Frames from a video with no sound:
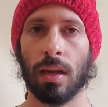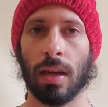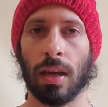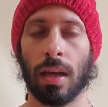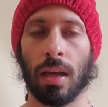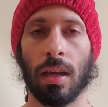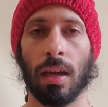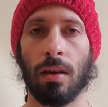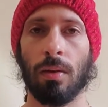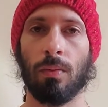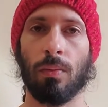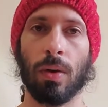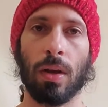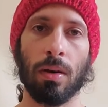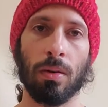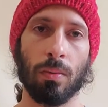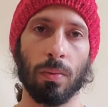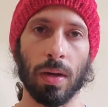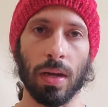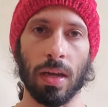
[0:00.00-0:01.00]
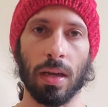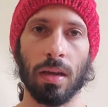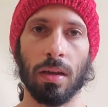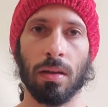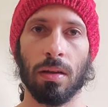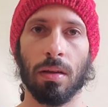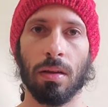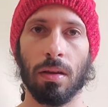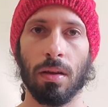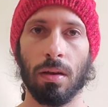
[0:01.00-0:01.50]
I can't run away
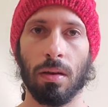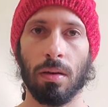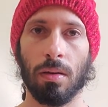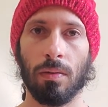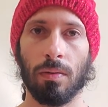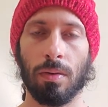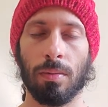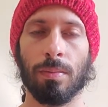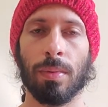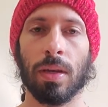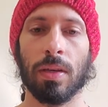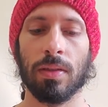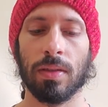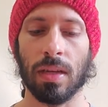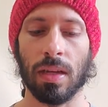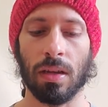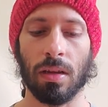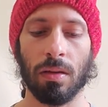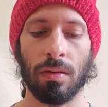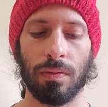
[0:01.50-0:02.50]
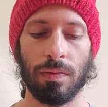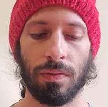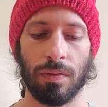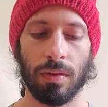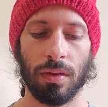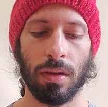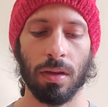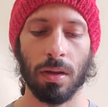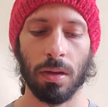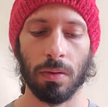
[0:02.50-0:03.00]
from myself,
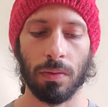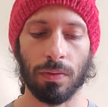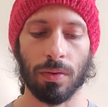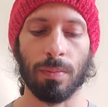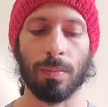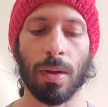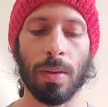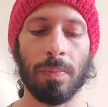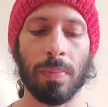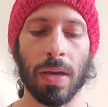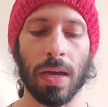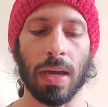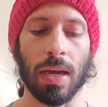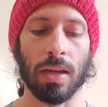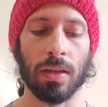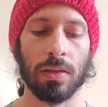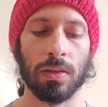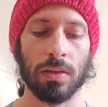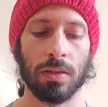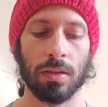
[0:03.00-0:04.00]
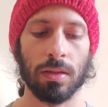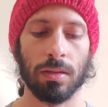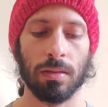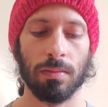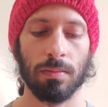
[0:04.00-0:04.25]
from my past,